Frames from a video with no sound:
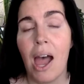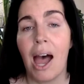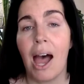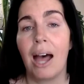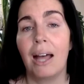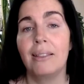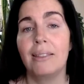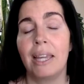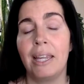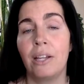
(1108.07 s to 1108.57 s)

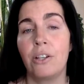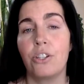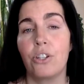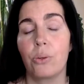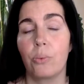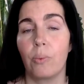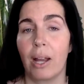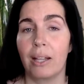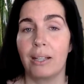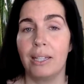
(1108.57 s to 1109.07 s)
a link
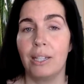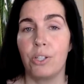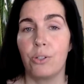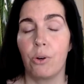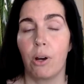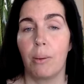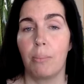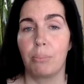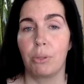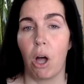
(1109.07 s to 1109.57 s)
directly to
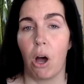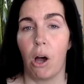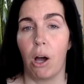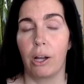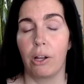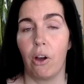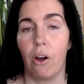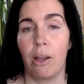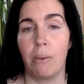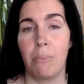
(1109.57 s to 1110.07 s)
our
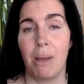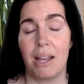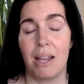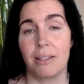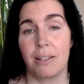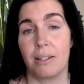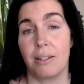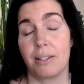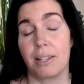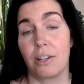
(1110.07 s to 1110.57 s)
blog on pets
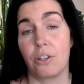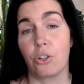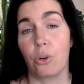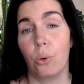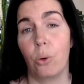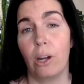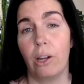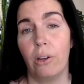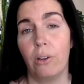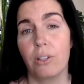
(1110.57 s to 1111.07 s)
and essential
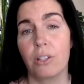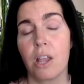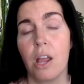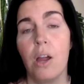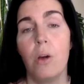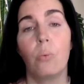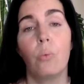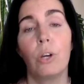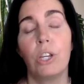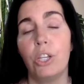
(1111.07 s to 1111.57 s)
oils
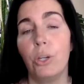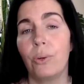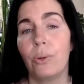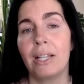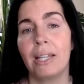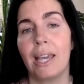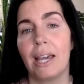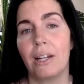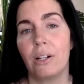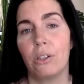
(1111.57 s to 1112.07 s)
where you can
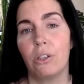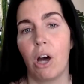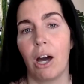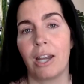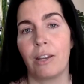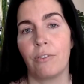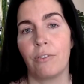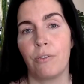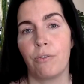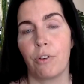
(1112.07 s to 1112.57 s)
get a lot
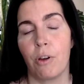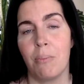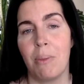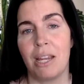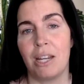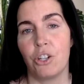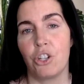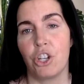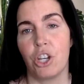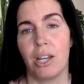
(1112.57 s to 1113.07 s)
of
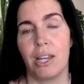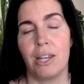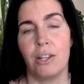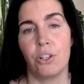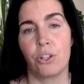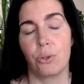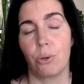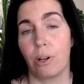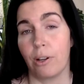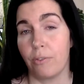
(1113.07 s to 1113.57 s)
information
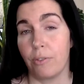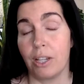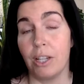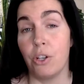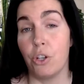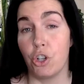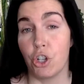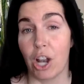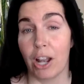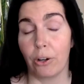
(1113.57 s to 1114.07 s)
sort of
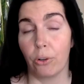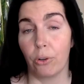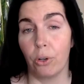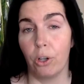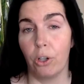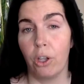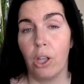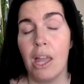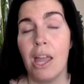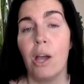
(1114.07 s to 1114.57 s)
in
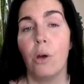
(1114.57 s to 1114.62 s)
general.